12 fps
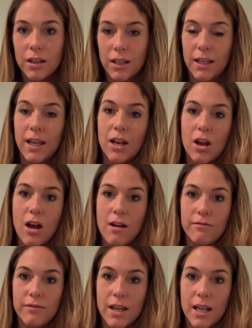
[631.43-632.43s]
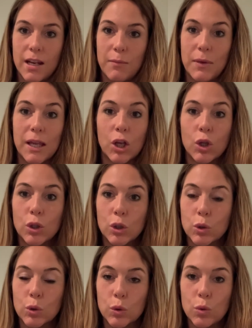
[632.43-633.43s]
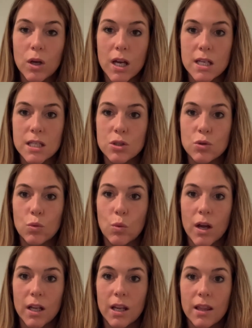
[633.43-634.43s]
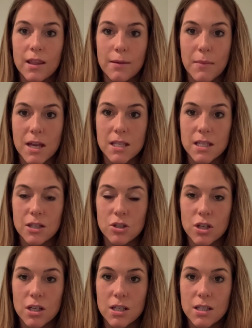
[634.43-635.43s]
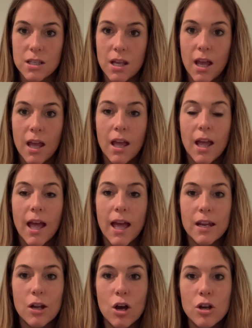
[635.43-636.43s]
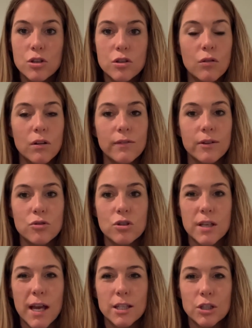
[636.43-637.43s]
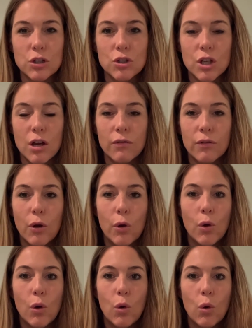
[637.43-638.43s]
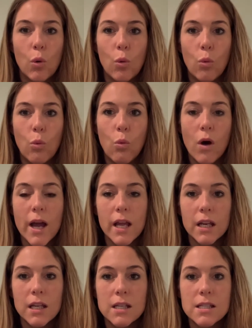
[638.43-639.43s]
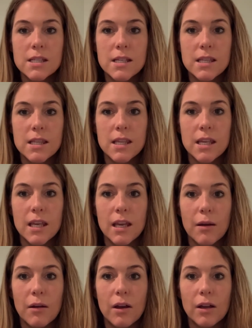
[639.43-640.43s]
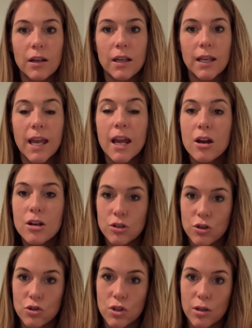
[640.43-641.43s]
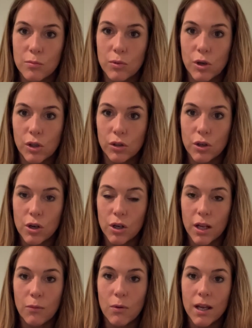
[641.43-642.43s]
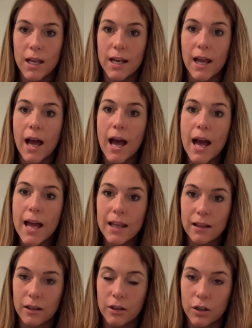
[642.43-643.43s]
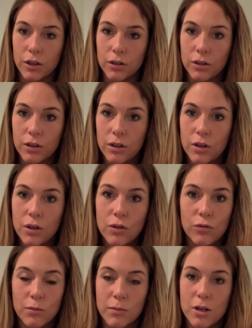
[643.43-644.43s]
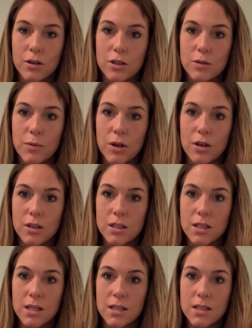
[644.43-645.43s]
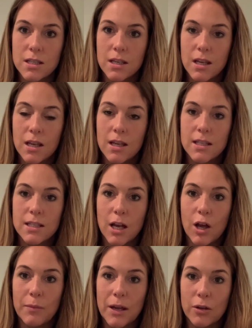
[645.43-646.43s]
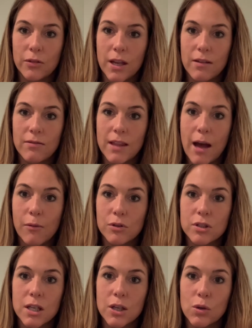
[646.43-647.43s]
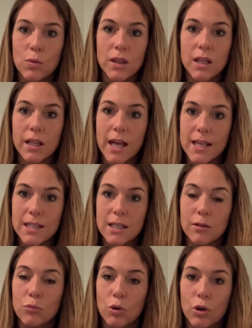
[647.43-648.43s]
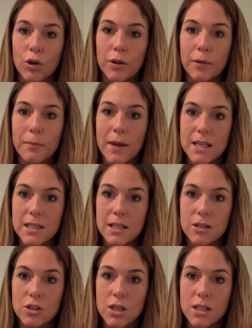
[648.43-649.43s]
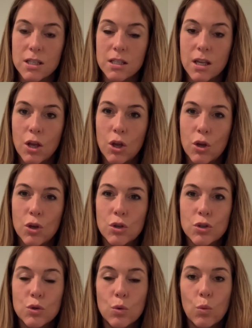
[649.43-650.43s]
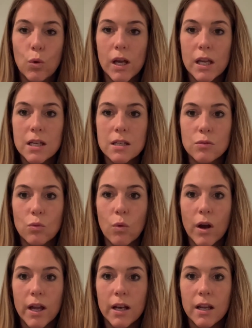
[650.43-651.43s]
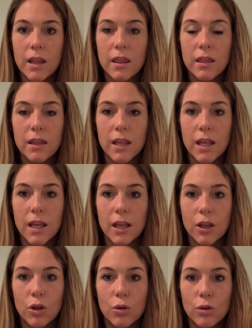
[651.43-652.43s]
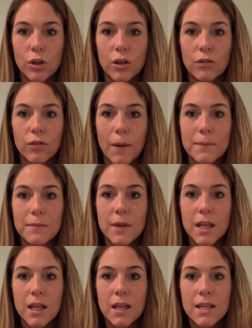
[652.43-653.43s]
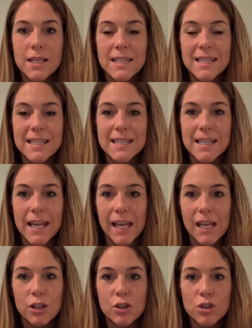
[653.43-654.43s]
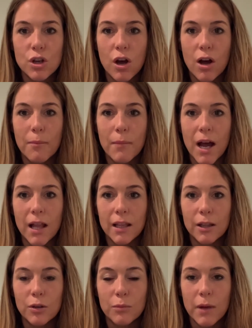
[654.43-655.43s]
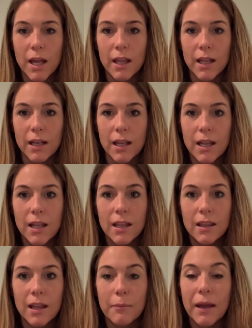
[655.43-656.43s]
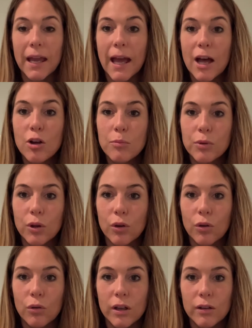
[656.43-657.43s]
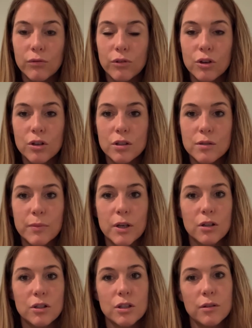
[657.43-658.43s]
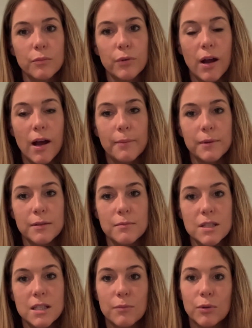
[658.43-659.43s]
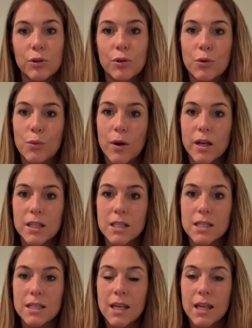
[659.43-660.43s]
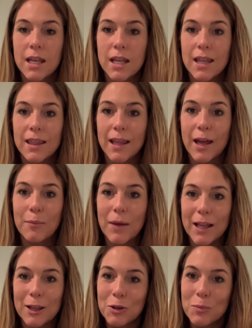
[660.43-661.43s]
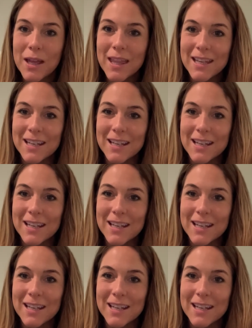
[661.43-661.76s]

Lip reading: can often be a clue as to what the message is. And also, if you just ask yourself, what did the characters in the book learn and what can I learn from their experiences to help my own life? That will tell you what the lesson, moral, or message is. So what is one thing you learned from Stand Tall, Molly Lou Mellon that might help you if you're experiencing problems similar to the ones that Molly Lou Mellon